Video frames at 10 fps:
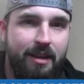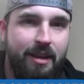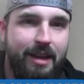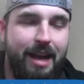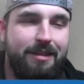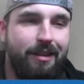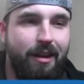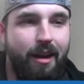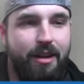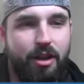got to
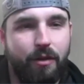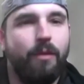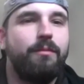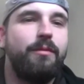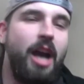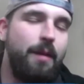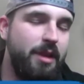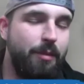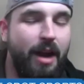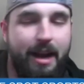learn, coming
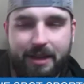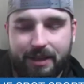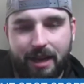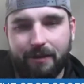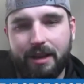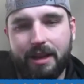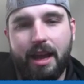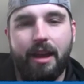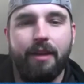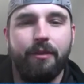to practice every
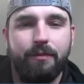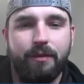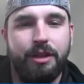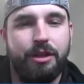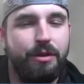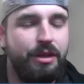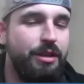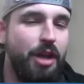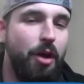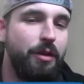day, the do's and
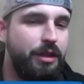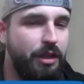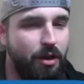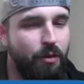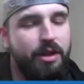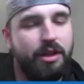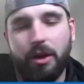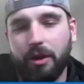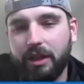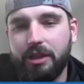don'ts, when to
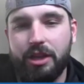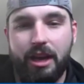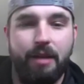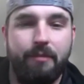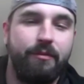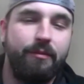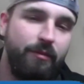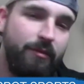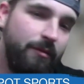go to the gym,